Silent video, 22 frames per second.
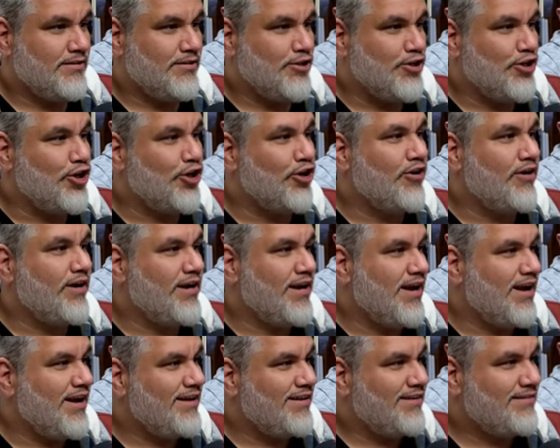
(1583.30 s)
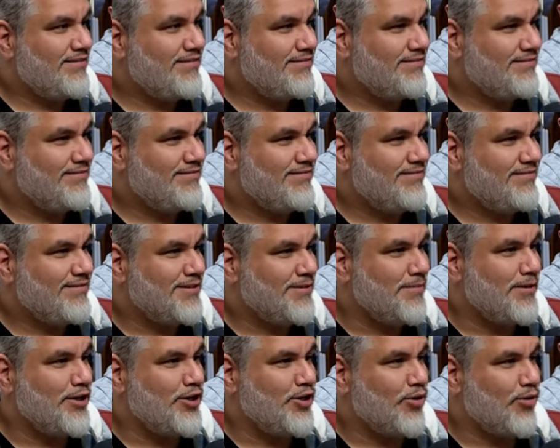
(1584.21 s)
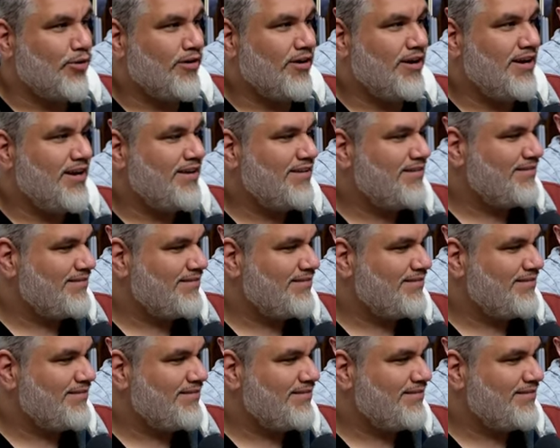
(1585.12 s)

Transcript: Yurion? Yeah. You mean Yorion?